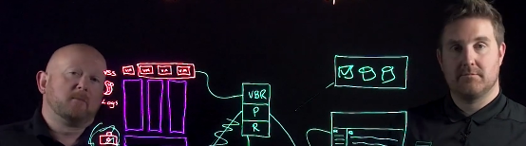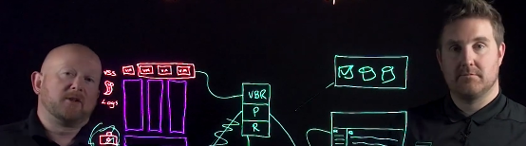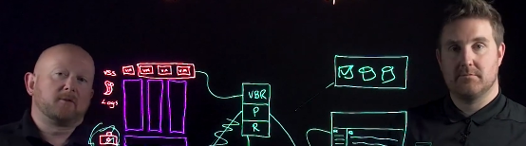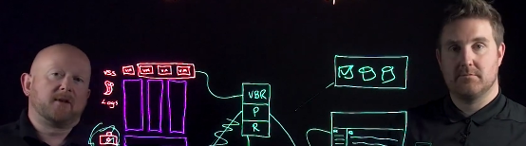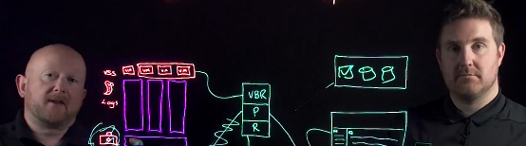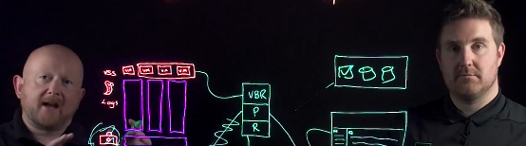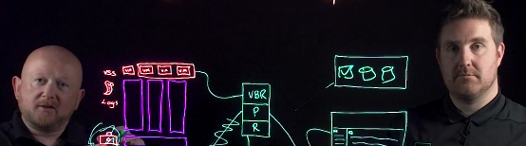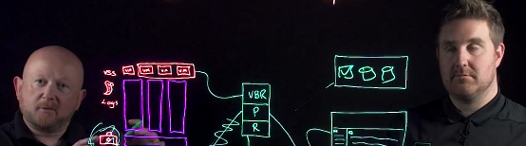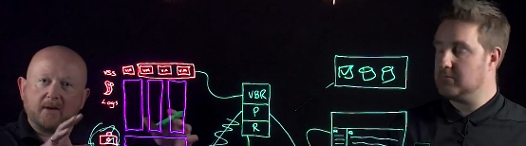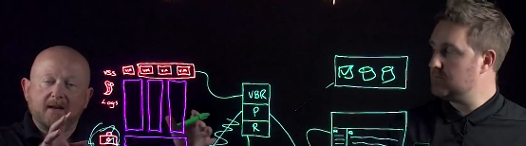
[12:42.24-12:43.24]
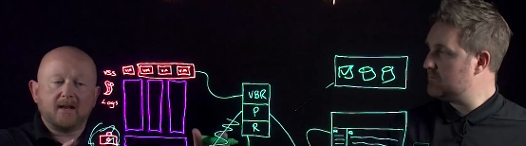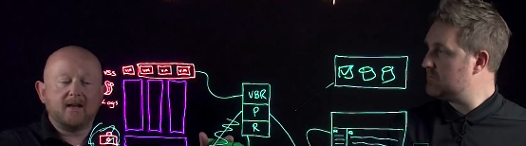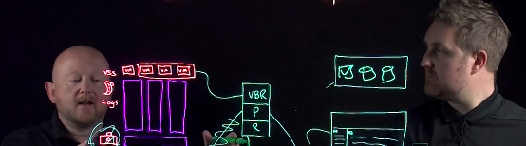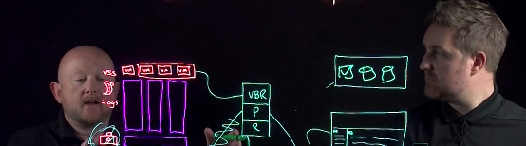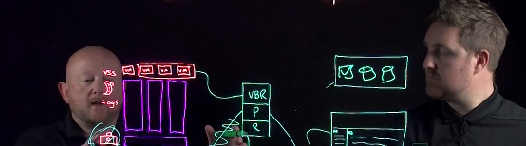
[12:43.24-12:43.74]
Speaker 1: between the
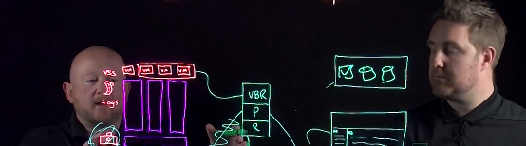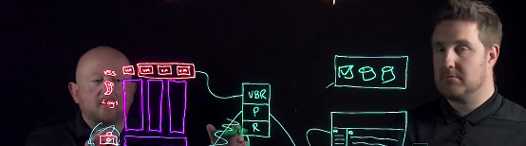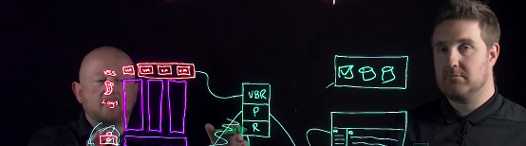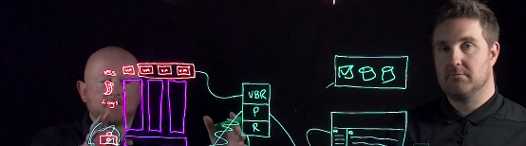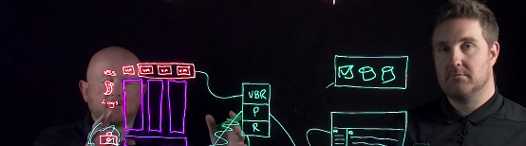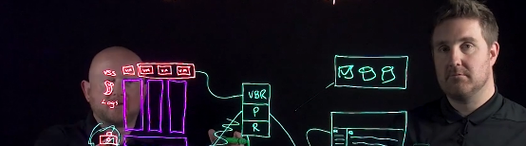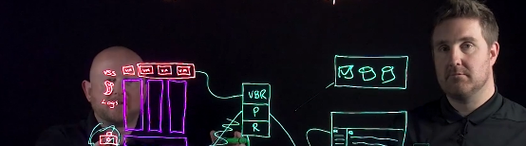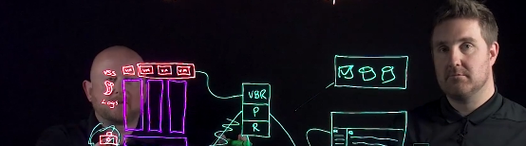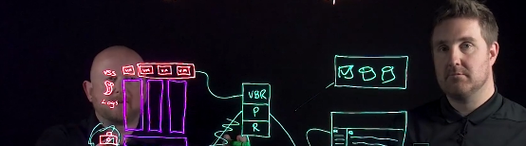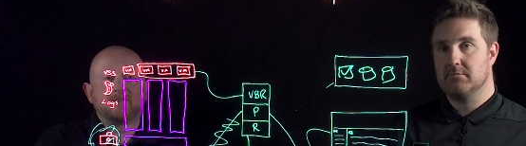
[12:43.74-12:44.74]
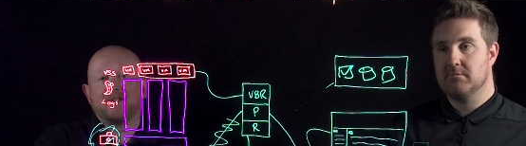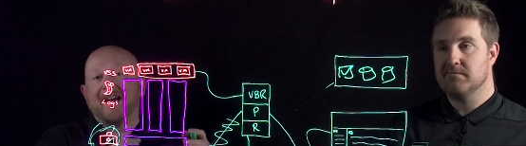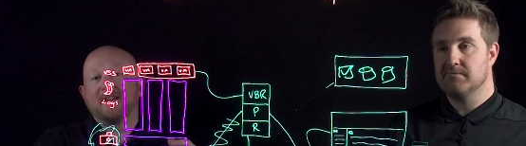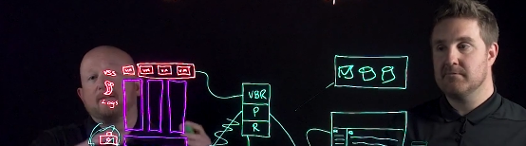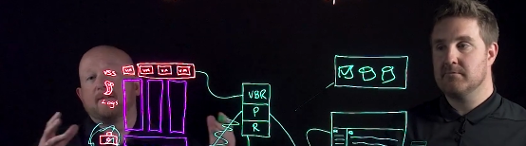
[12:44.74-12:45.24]
HPE um, storage integration
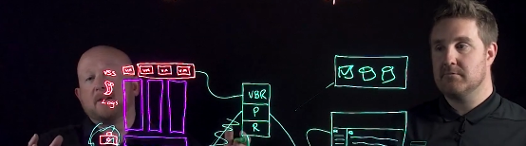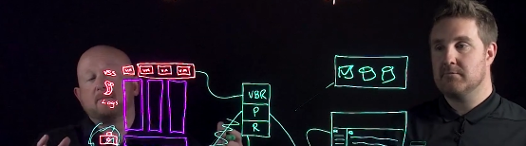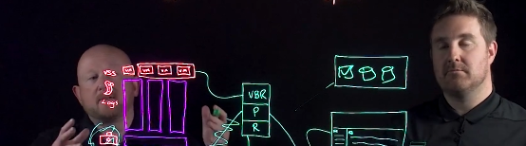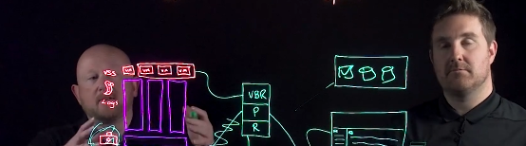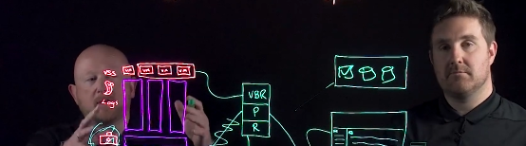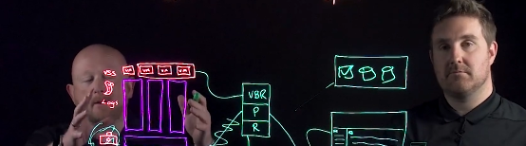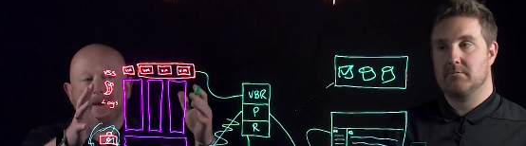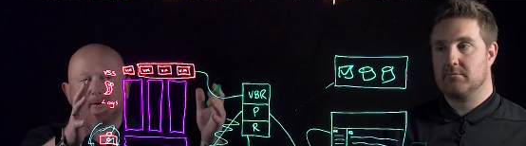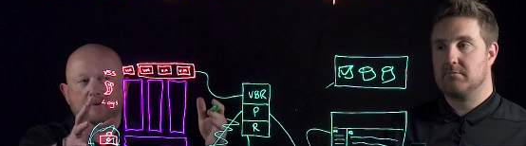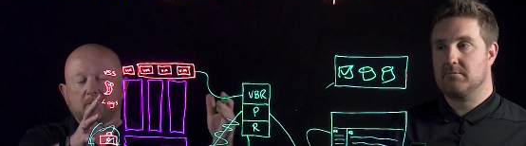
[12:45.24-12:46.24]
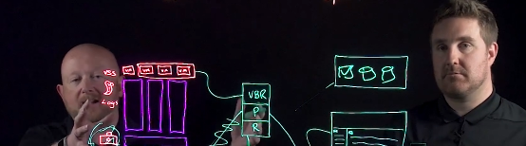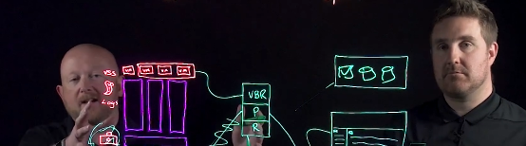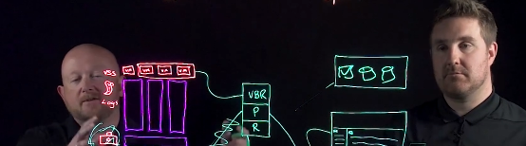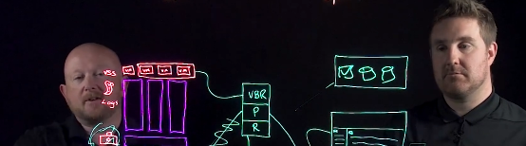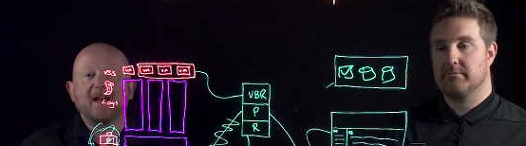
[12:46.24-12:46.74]
and Veeam's uh, Backup and
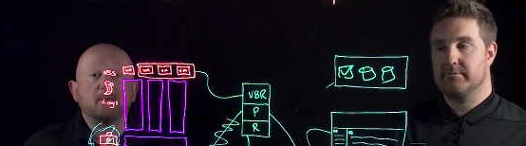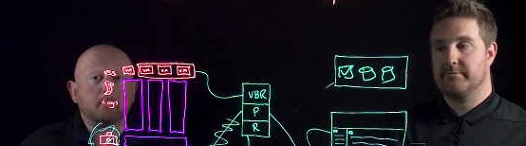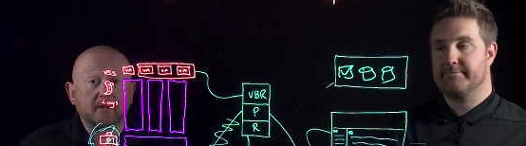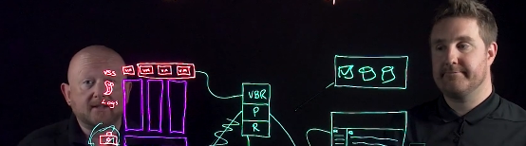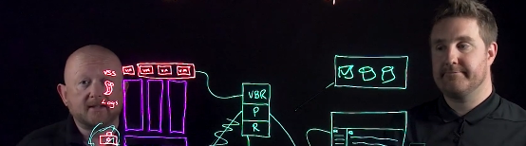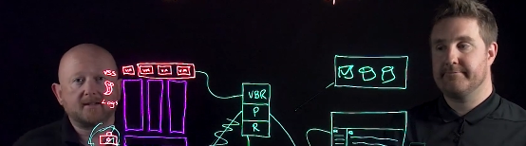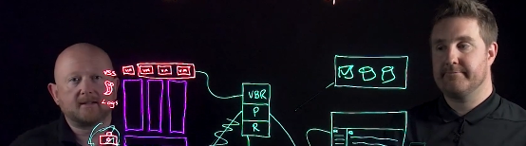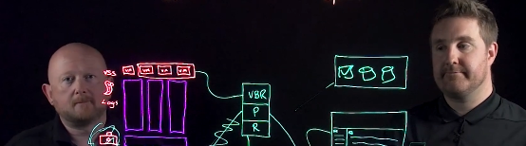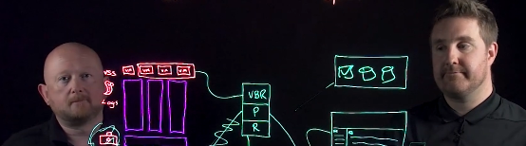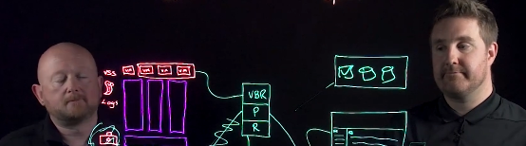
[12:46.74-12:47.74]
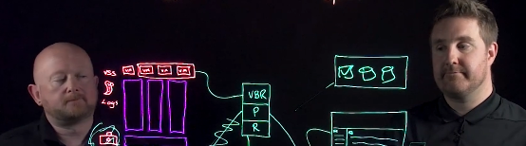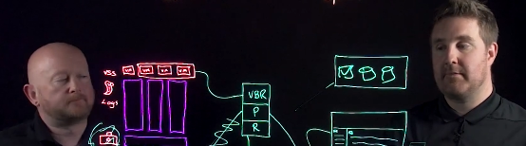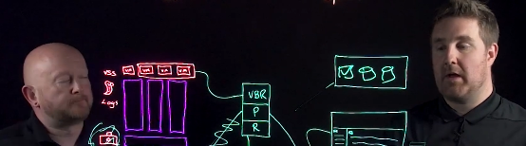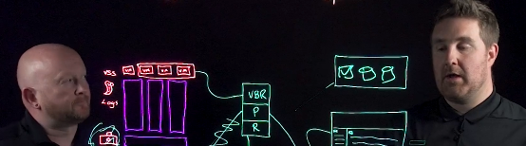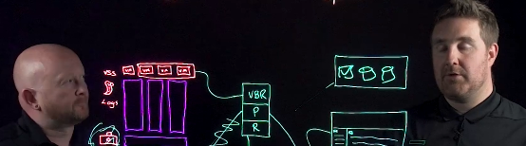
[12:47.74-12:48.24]
Replication capabilities.
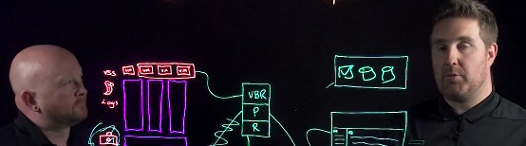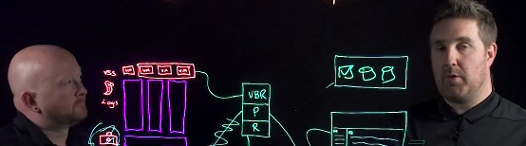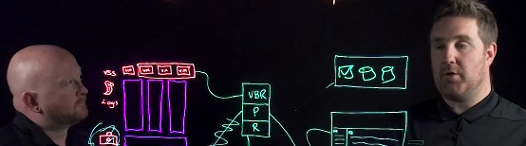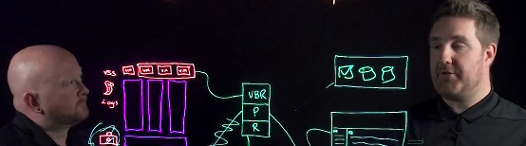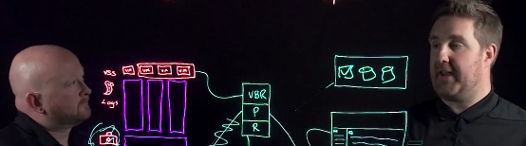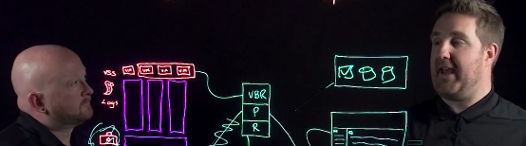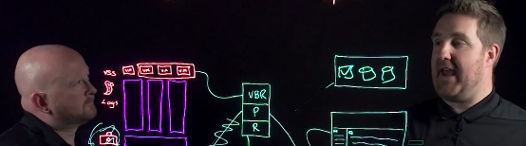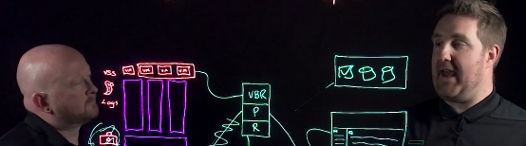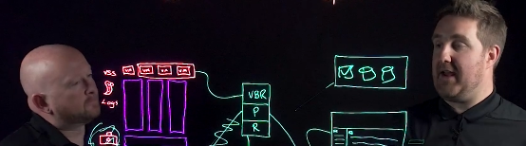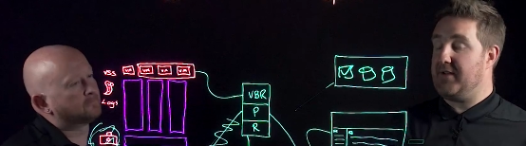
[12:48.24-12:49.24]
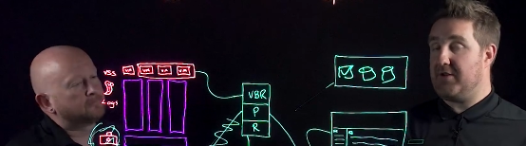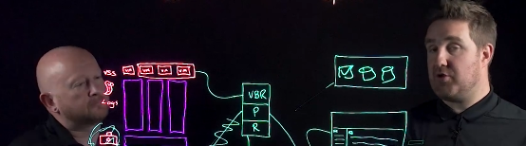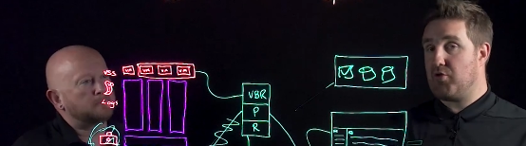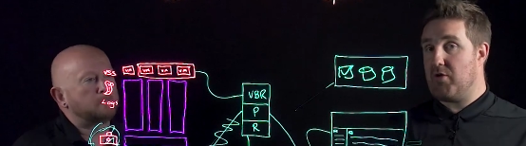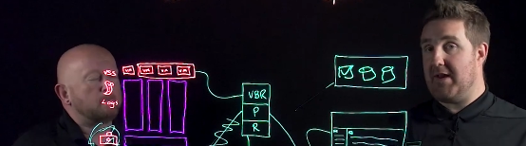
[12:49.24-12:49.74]
Speaker 2: So what you'll see here is
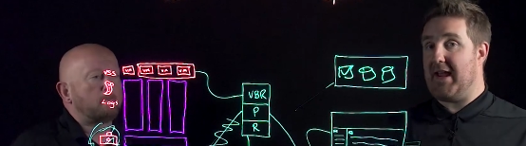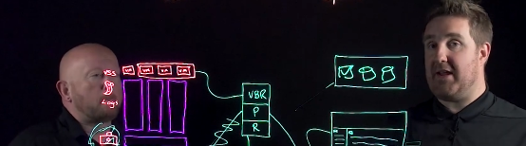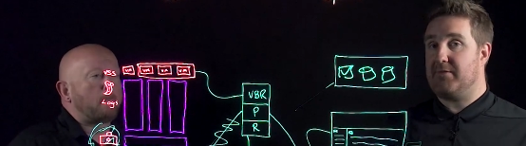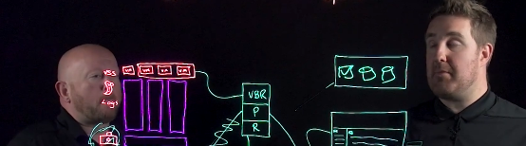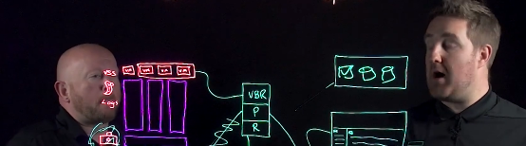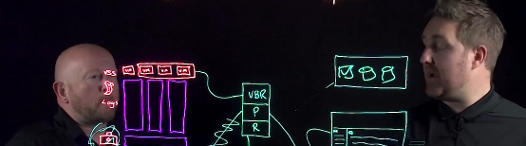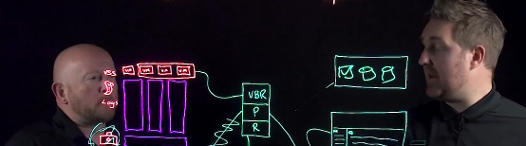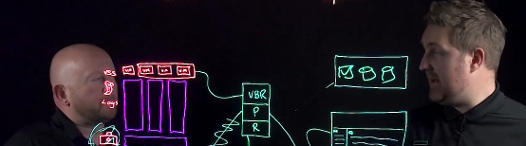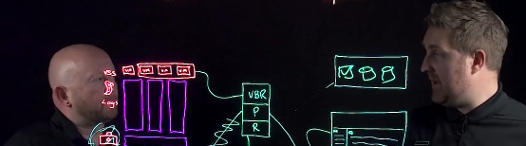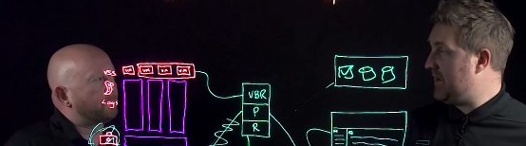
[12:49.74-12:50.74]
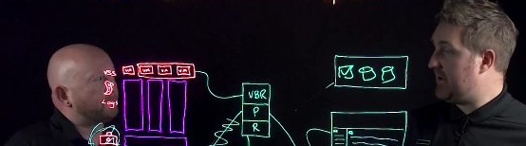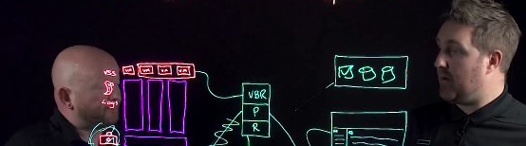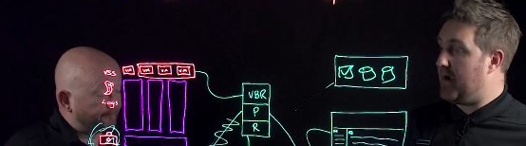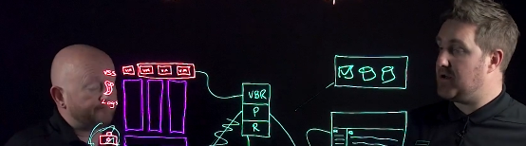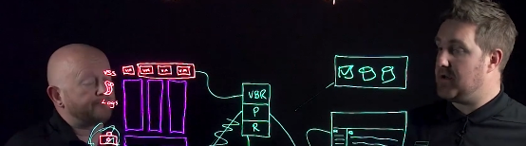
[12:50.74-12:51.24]
it truly is market lead
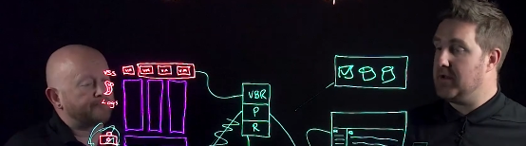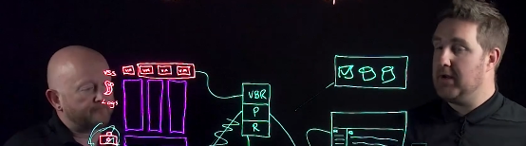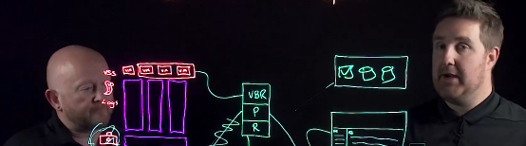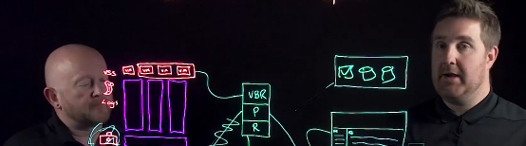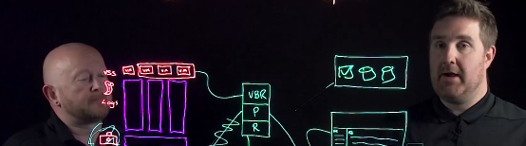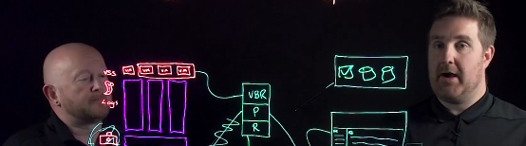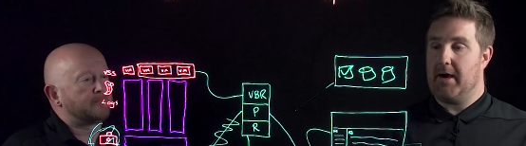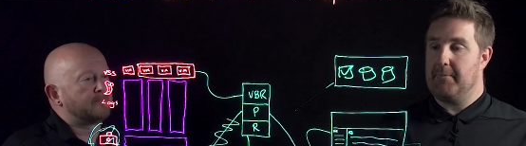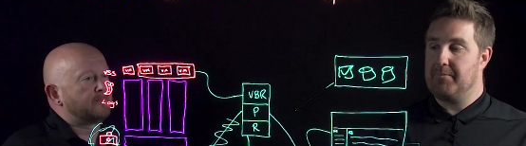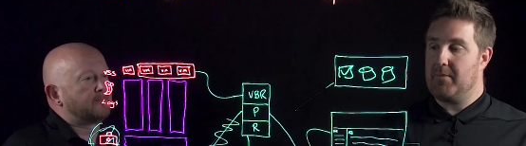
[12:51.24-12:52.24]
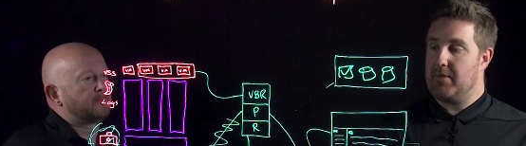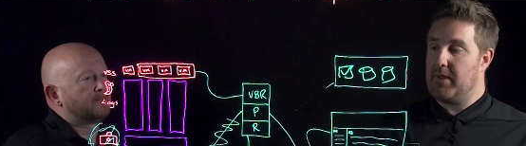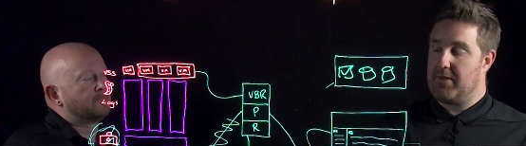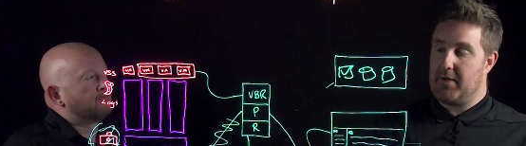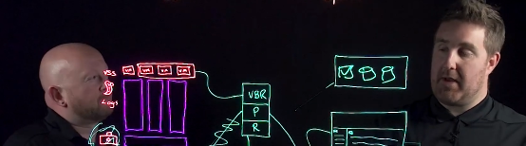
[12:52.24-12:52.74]
integration. Um,
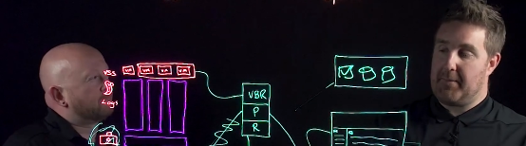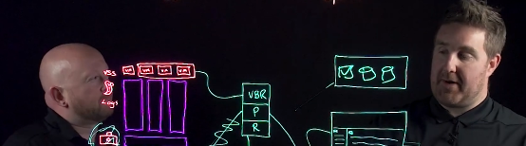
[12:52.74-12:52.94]
the, the